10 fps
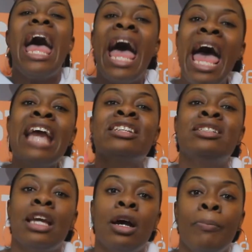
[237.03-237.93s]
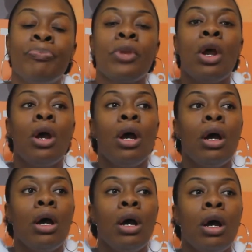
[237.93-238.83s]
ask them
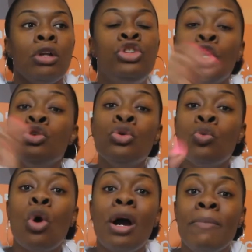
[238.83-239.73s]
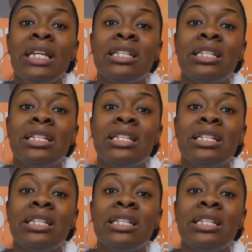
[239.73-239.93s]
do you want me